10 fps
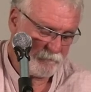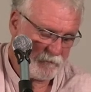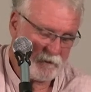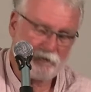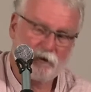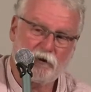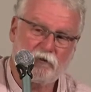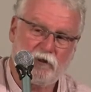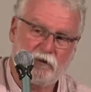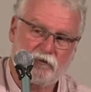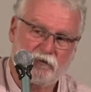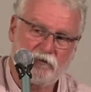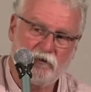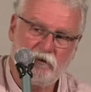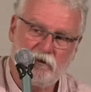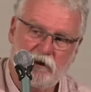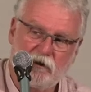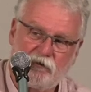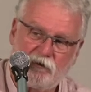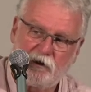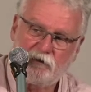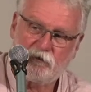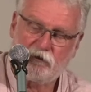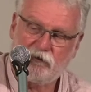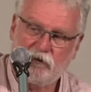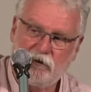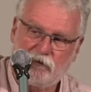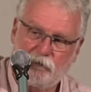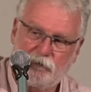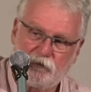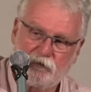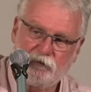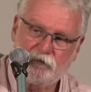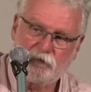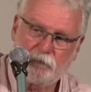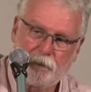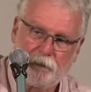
I had to go to Texas in the United States to go sing in some prisons.